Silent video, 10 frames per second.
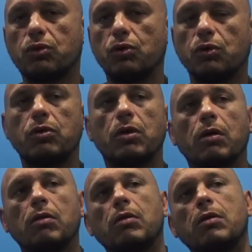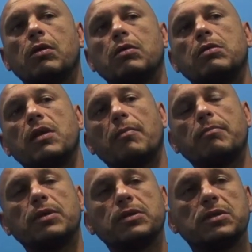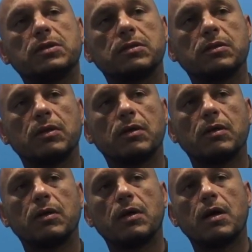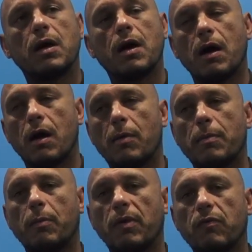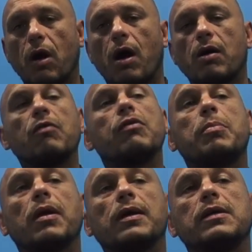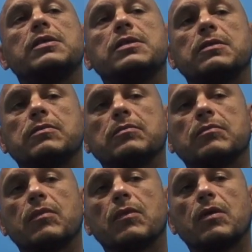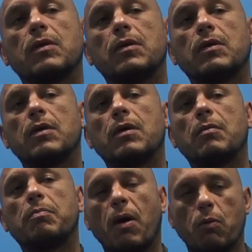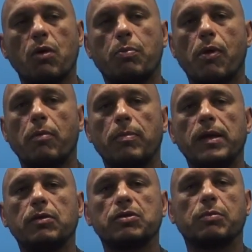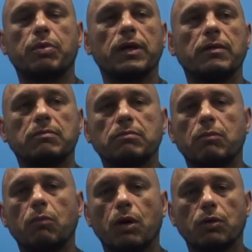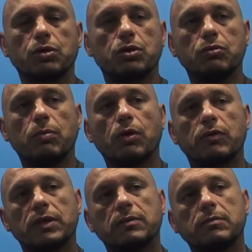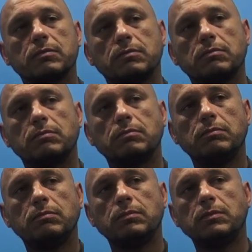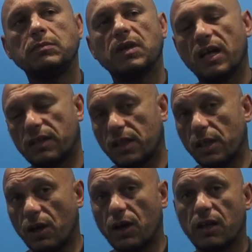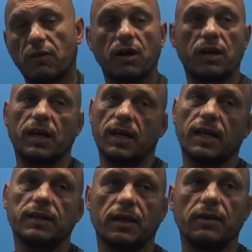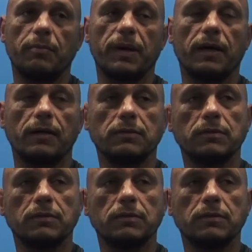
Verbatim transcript: good numbers um, and we've got hungry players. But we'll probably look to bring one or two more in. The earlier I can get that done, the better.